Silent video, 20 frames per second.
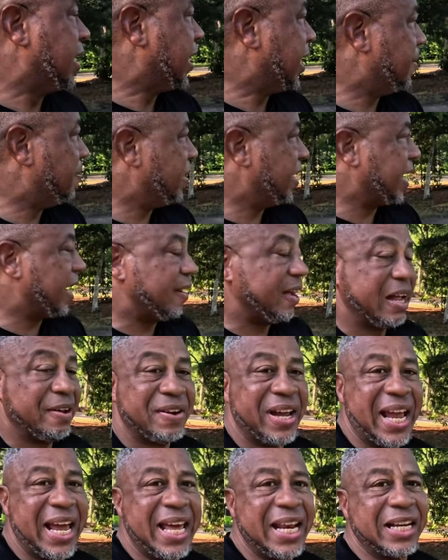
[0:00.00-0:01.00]
But I have
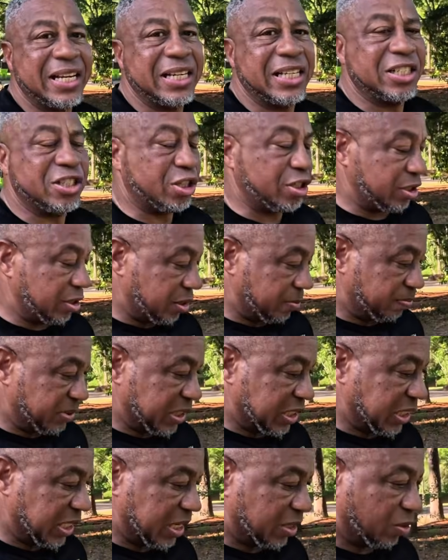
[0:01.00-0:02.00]
had it
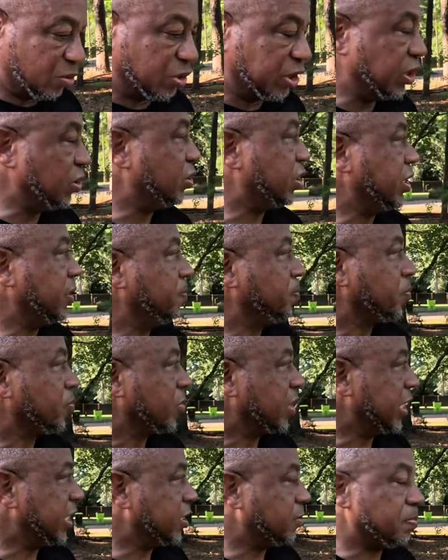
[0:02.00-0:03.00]
because I don't use it.
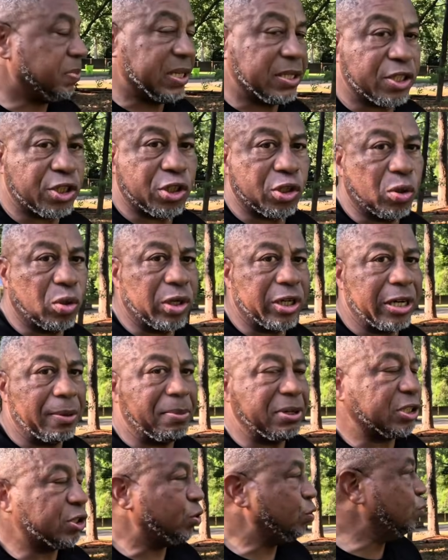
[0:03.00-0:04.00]
It's been stored in
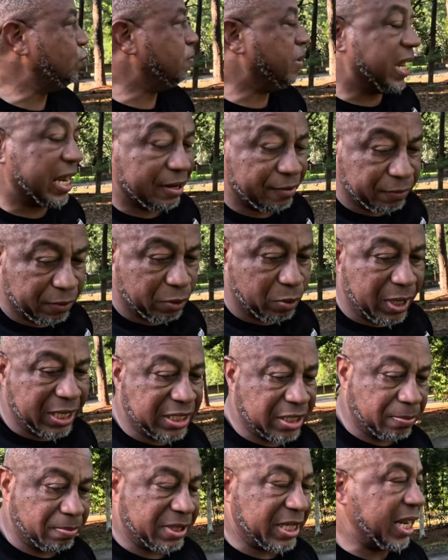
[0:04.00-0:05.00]
my tool bag for quite
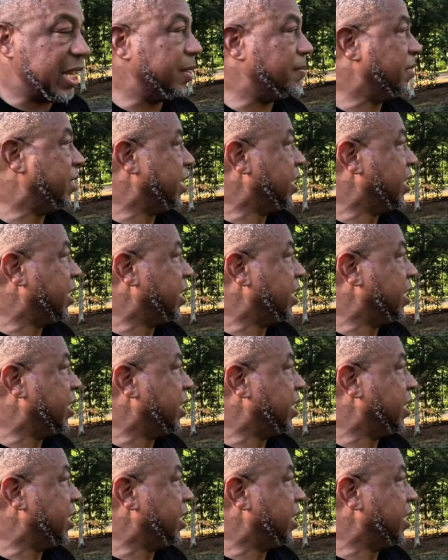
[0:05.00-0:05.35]
some time.